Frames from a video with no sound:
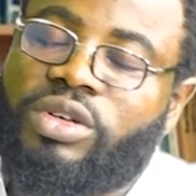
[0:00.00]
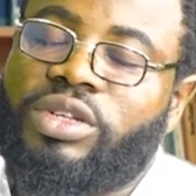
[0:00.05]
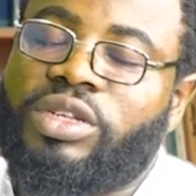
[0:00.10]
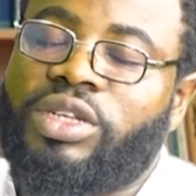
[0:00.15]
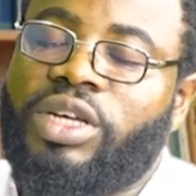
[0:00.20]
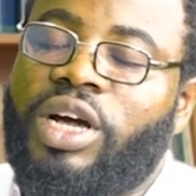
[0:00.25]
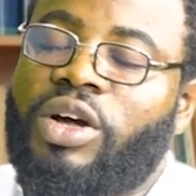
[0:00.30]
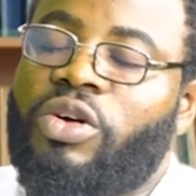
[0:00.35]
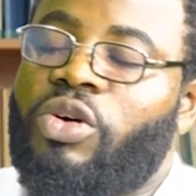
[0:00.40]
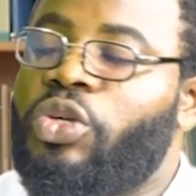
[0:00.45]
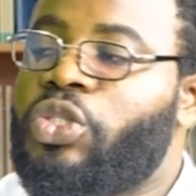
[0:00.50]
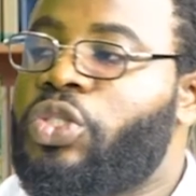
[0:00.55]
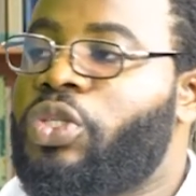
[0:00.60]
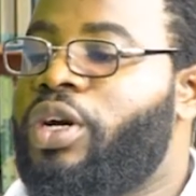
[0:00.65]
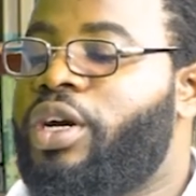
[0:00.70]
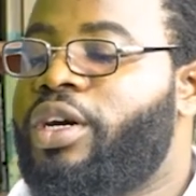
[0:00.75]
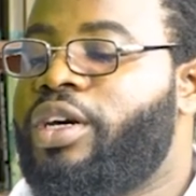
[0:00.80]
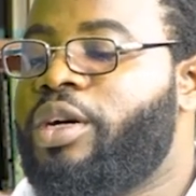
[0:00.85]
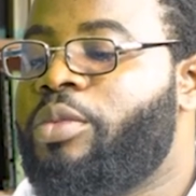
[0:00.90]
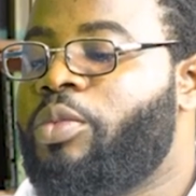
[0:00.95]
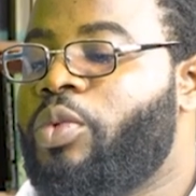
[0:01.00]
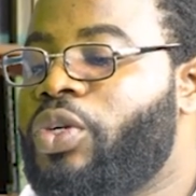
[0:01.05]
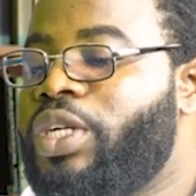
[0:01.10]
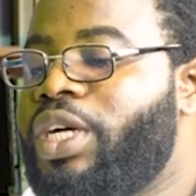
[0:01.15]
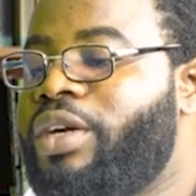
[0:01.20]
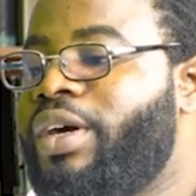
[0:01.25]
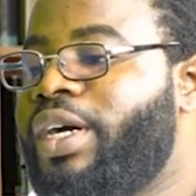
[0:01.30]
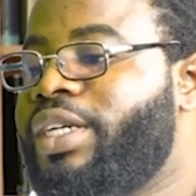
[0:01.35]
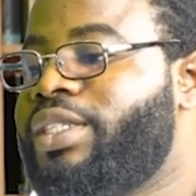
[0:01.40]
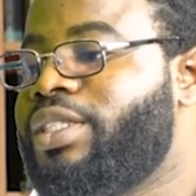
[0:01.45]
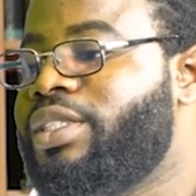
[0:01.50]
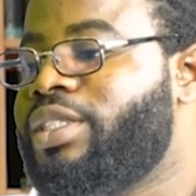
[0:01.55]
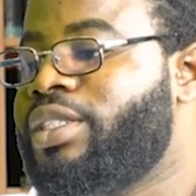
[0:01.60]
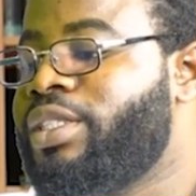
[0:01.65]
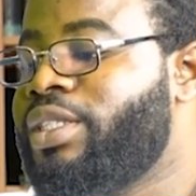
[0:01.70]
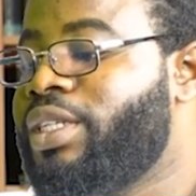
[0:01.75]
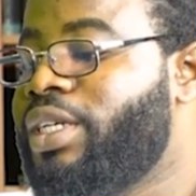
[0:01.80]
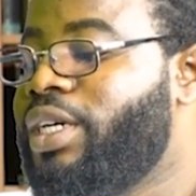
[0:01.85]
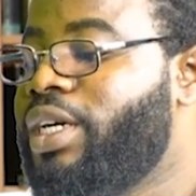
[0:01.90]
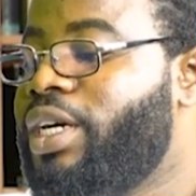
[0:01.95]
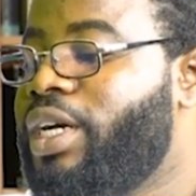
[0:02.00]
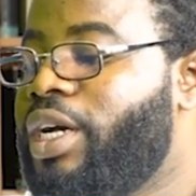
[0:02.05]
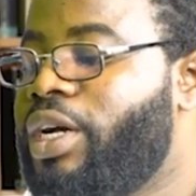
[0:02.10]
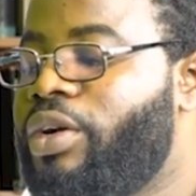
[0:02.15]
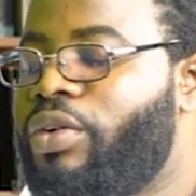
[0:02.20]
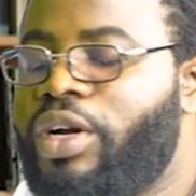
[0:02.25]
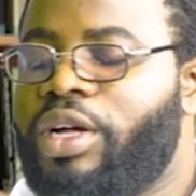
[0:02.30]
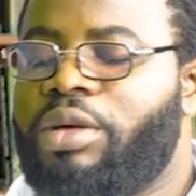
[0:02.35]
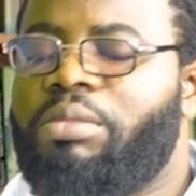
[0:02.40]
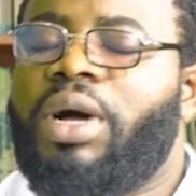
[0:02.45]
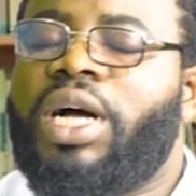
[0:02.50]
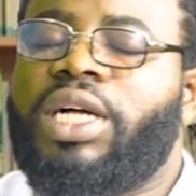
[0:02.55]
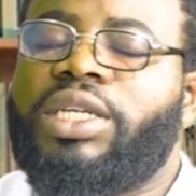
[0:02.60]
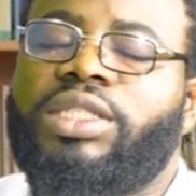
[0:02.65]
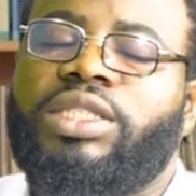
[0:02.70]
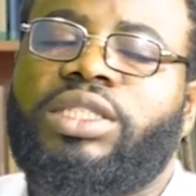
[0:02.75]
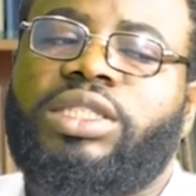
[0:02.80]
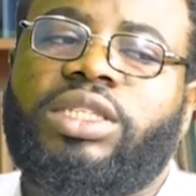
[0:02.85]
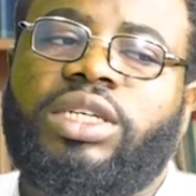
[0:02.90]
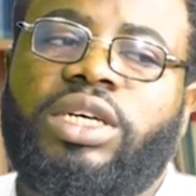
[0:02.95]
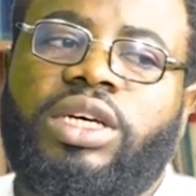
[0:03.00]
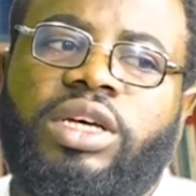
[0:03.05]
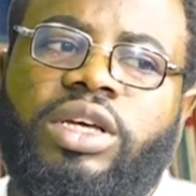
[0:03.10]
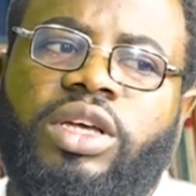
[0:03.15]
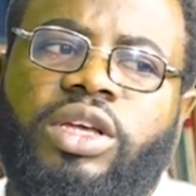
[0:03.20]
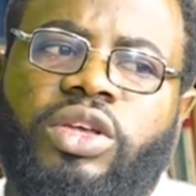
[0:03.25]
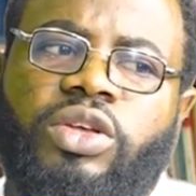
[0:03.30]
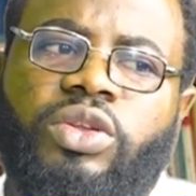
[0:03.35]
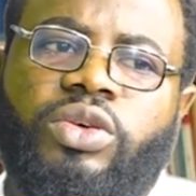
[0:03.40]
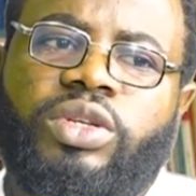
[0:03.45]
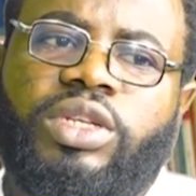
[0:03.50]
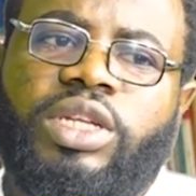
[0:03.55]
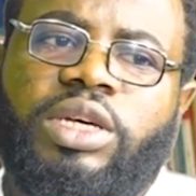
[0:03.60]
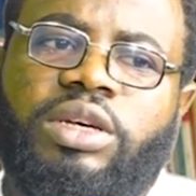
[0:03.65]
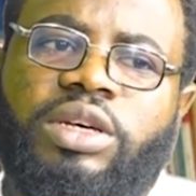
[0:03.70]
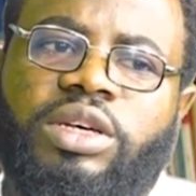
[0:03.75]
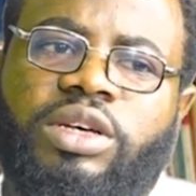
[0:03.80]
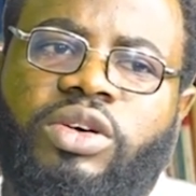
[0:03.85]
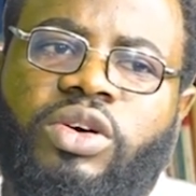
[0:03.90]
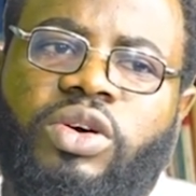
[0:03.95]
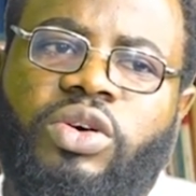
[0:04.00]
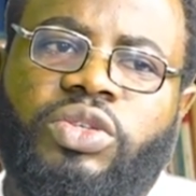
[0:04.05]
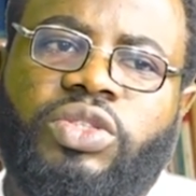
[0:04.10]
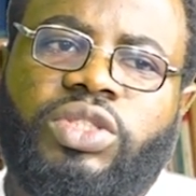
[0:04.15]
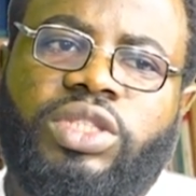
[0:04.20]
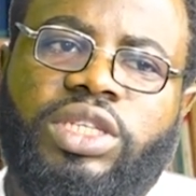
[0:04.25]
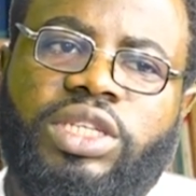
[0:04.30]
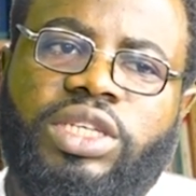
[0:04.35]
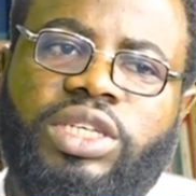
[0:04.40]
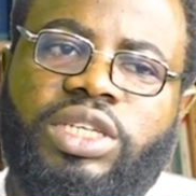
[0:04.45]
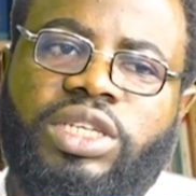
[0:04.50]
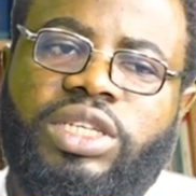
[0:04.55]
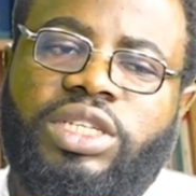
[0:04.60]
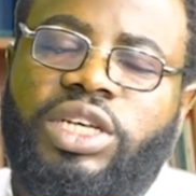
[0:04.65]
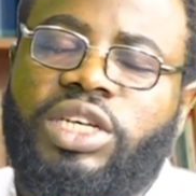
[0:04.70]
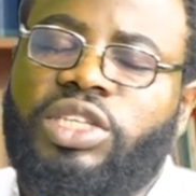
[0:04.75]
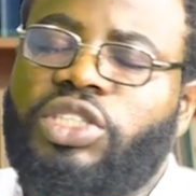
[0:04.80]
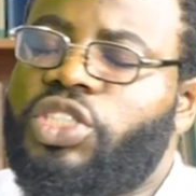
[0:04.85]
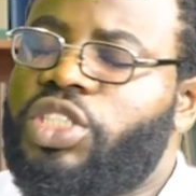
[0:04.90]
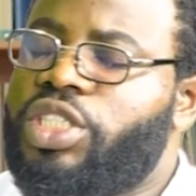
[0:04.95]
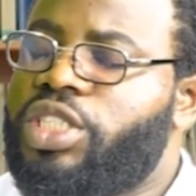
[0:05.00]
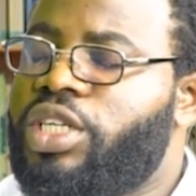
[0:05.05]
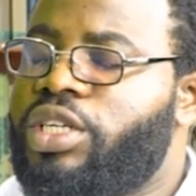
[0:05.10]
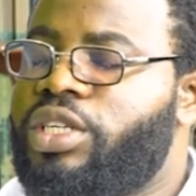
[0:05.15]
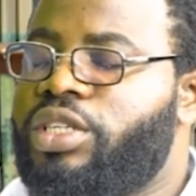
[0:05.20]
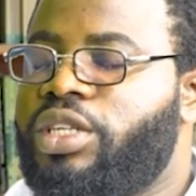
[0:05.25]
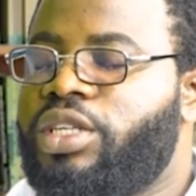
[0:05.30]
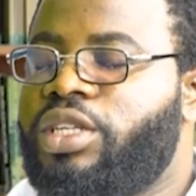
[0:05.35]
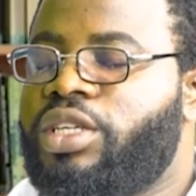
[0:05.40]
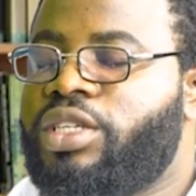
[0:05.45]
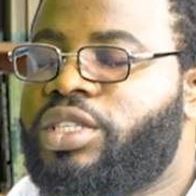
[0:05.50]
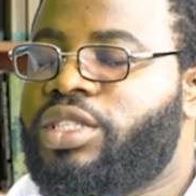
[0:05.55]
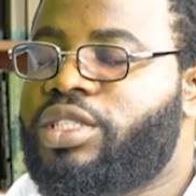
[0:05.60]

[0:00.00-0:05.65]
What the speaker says: their cultural realm or their writing realm, and you know, they initiated a